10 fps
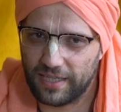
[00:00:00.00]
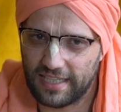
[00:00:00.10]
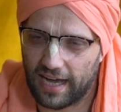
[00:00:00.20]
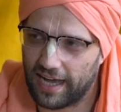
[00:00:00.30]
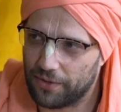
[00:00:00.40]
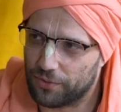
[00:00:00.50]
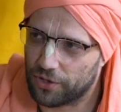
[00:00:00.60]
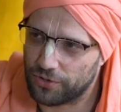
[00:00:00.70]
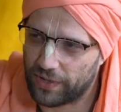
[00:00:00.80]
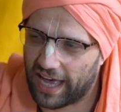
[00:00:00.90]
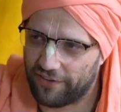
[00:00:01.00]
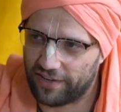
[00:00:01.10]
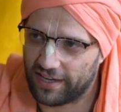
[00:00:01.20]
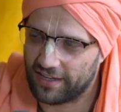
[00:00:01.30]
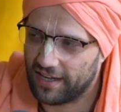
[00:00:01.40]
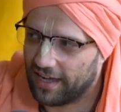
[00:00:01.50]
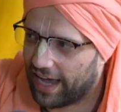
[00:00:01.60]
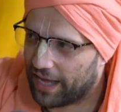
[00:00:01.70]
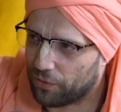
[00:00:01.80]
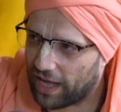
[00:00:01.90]
we die, we'll go to heaven
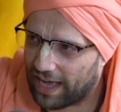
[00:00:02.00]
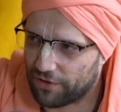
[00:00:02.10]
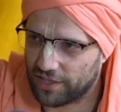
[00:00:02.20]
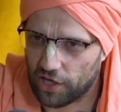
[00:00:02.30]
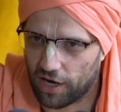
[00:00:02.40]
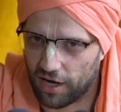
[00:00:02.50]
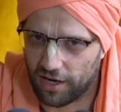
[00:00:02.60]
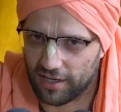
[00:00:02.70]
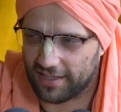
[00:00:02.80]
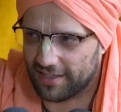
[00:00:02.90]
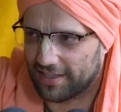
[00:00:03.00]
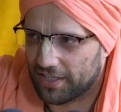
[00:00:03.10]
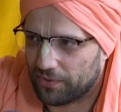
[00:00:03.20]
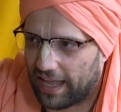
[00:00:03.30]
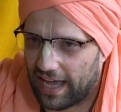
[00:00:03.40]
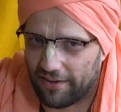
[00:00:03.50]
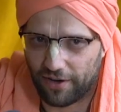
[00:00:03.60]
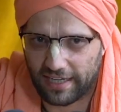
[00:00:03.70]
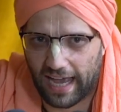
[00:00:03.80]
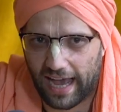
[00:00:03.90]
and we'll have our dog, we'll have
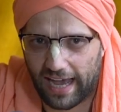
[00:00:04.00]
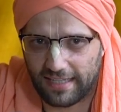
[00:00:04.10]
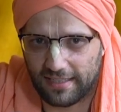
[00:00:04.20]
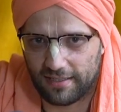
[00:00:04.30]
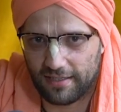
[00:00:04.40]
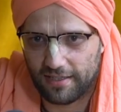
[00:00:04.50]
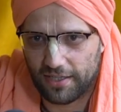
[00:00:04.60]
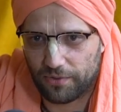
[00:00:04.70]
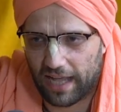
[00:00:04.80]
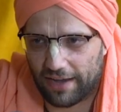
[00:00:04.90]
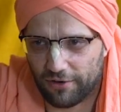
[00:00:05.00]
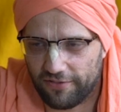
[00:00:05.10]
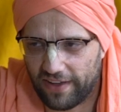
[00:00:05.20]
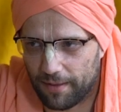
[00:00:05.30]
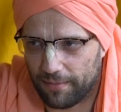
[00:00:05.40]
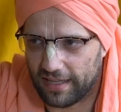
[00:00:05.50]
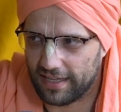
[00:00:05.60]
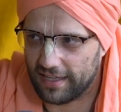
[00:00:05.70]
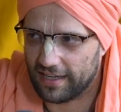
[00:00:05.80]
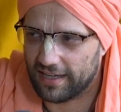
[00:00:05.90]
our cat, we'll have our
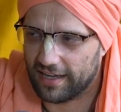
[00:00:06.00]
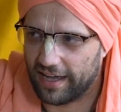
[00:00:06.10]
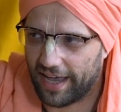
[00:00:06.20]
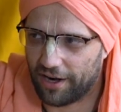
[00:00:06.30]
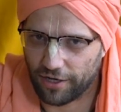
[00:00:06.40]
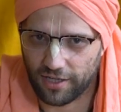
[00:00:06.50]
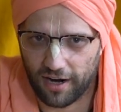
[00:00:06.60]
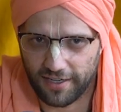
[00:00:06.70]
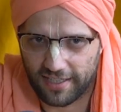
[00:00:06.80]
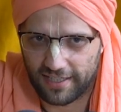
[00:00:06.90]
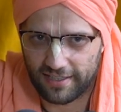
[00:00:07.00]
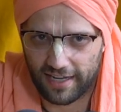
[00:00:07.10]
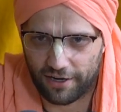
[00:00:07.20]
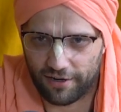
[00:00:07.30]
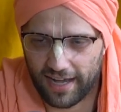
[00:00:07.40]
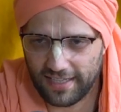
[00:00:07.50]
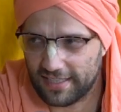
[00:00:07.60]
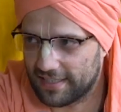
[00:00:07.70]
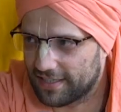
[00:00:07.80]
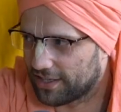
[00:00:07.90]
family and our garden and our
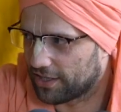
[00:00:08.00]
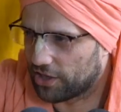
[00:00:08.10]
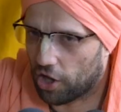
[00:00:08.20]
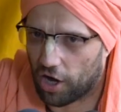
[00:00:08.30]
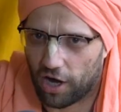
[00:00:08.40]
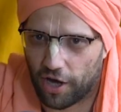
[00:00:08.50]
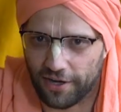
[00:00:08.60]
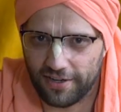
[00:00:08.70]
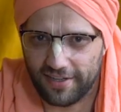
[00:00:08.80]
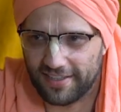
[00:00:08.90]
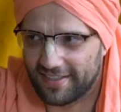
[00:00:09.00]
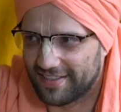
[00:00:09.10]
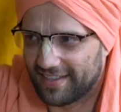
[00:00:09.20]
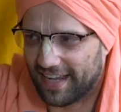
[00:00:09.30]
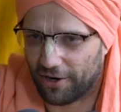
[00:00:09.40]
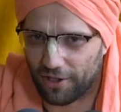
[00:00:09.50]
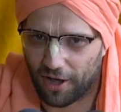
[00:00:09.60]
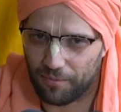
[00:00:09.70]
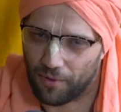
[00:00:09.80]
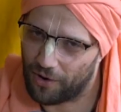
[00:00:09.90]
nice lawn and our
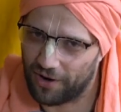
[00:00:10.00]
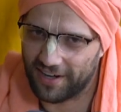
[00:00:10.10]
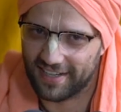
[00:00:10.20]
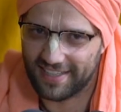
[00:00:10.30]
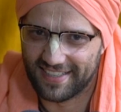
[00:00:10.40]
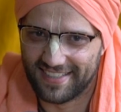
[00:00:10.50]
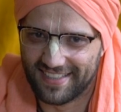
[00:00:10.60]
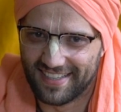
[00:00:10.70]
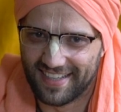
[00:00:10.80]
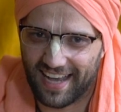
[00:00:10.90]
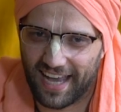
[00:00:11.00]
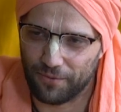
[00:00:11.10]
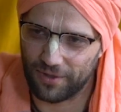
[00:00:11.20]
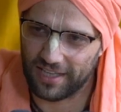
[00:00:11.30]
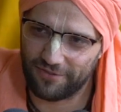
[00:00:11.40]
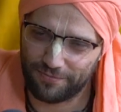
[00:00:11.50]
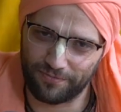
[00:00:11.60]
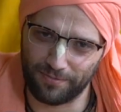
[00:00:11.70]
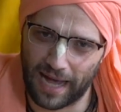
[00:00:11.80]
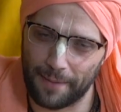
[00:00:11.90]
lawnmower, and we'll live
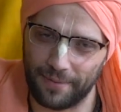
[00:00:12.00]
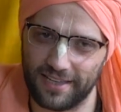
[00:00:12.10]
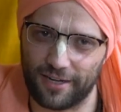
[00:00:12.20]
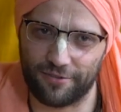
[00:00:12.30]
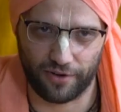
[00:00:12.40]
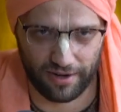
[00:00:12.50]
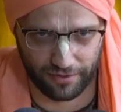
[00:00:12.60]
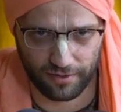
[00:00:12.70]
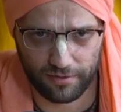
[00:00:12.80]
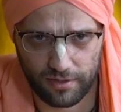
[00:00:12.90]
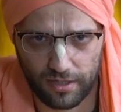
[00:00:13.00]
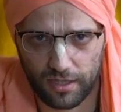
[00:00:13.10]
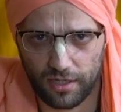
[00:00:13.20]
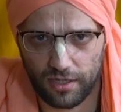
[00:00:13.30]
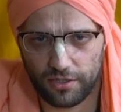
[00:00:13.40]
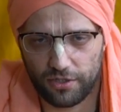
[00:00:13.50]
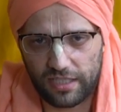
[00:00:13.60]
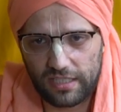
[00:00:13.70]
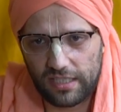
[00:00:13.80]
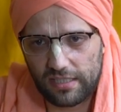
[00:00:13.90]
happily there forever. So
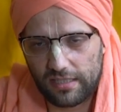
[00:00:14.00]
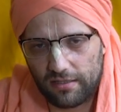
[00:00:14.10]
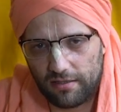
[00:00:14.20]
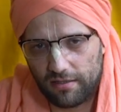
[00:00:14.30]
this is